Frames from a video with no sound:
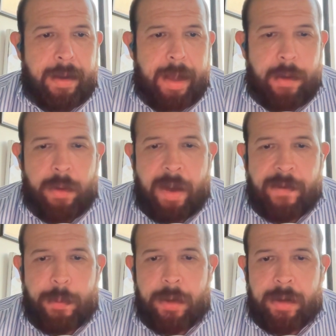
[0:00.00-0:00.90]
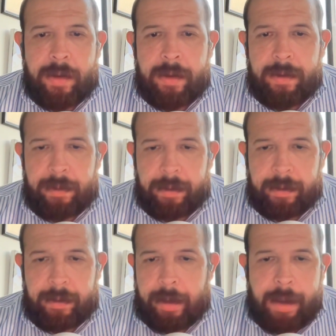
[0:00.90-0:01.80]
I don't have a book
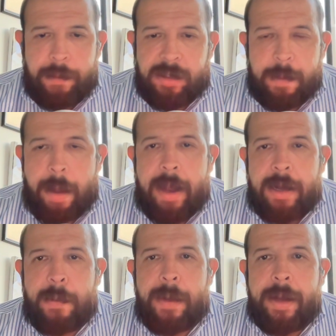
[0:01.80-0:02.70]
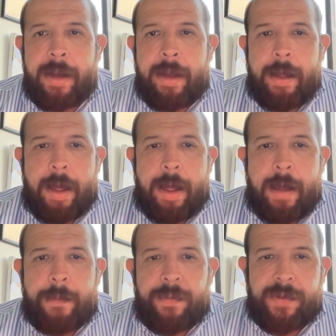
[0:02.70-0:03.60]
that comes to mind, but
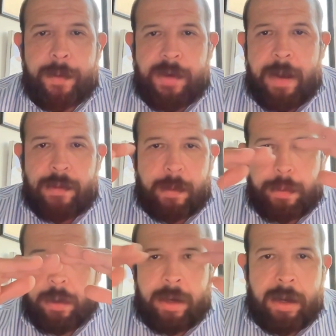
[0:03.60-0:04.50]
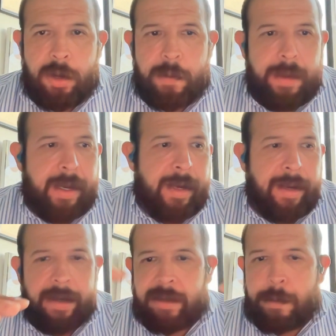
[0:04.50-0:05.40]
sometimes a book could
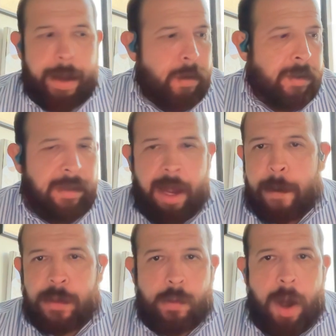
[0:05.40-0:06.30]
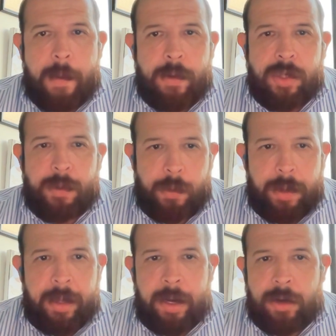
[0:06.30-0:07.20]
be, it's about cops and robbers, but
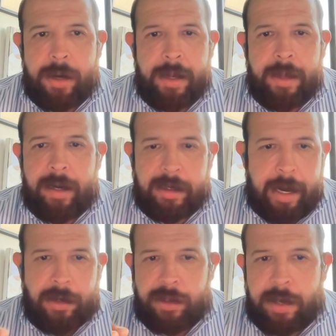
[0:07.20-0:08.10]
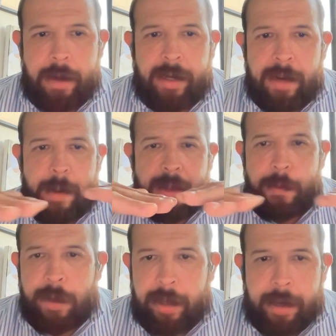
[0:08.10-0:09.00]
really underneath it, it's actually talking about the
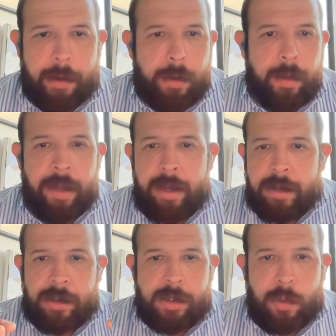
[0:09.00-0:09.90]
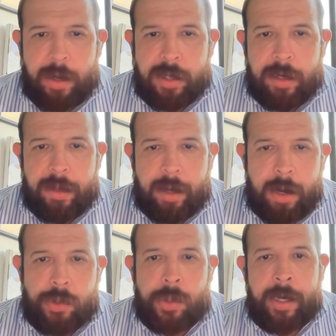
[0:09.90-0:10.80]
political situation in the
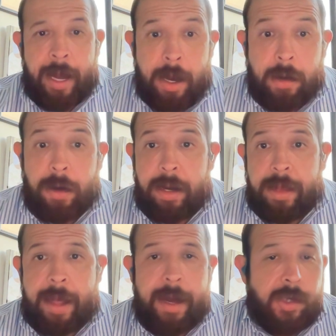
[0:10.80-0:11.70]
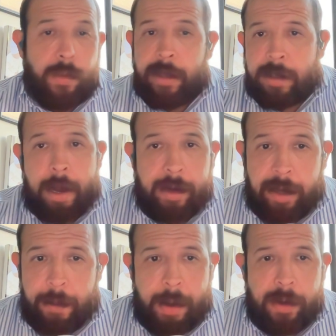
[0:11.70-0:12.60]
country, and underneath that, it's really
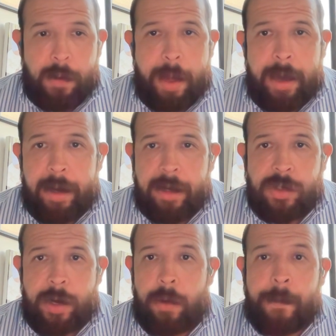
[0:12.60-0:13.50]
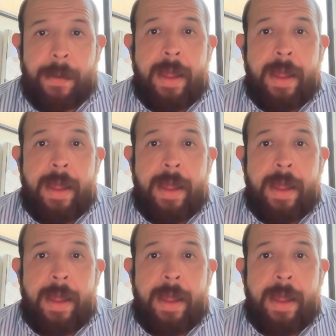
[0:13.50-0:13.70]
talking about humanity in general.